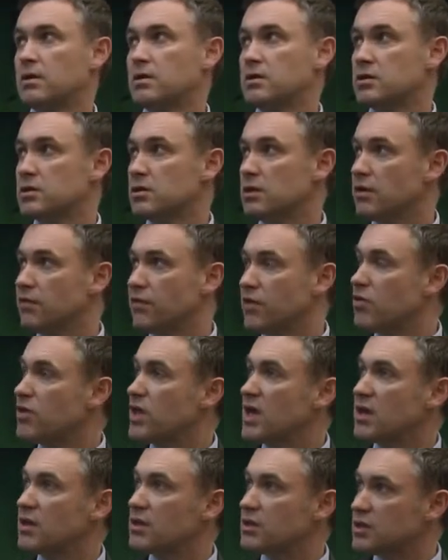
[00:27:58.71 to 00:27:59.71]
If you
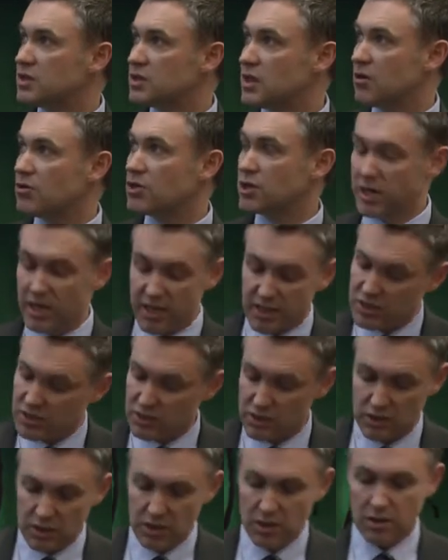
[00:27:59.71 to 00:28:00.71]
think that the
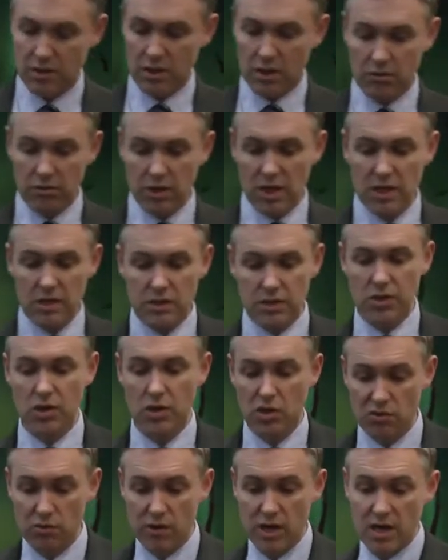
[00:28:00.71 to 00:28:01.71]
Socialists, the Greens and
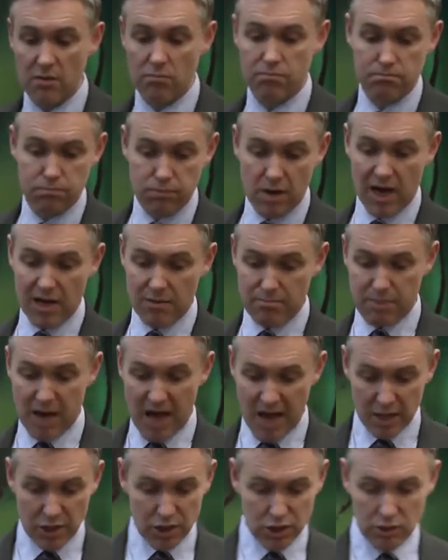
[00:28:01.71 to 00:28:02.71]
GUE might
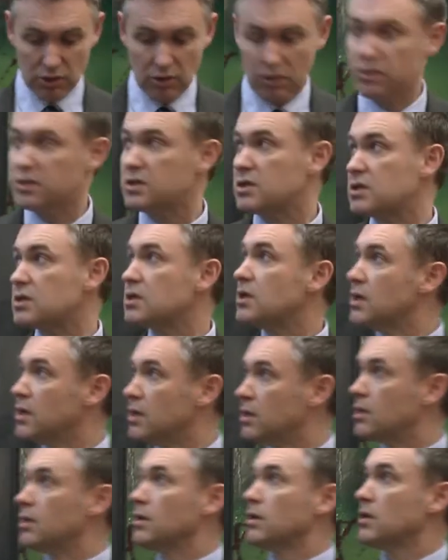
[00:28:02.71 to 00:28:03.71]
back Schulz,
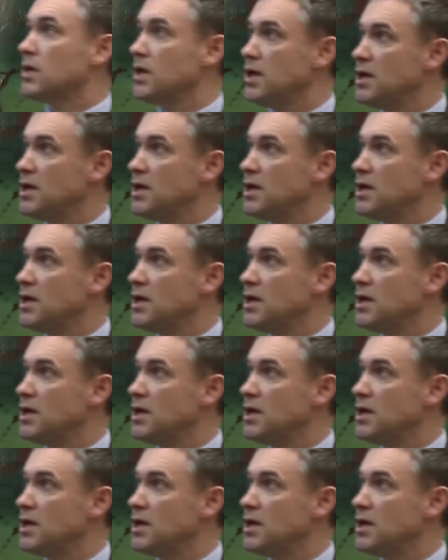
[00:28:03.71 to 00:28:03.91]
the